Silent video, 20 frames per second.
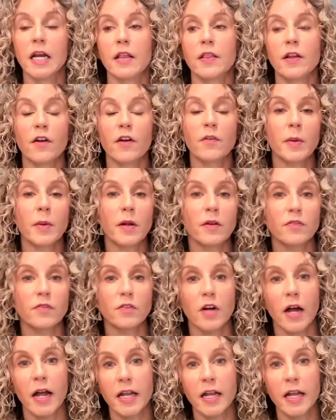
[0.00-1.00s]
there have been a
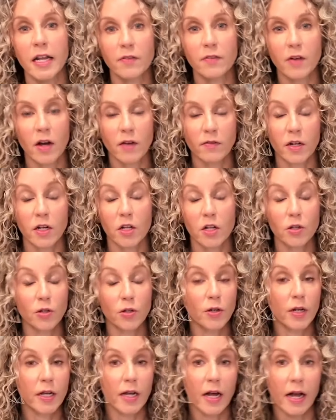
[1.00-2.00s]
variety of
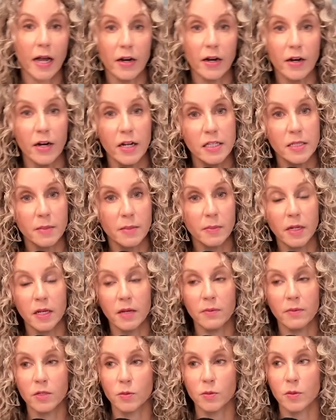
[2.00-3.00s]
including hiring
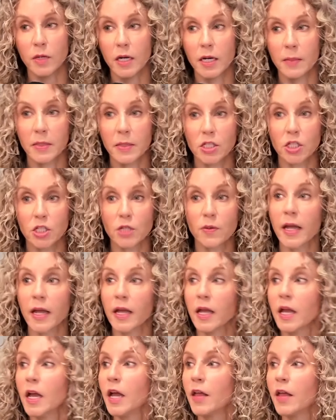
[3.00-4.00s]
somebody, which we're going to be doing.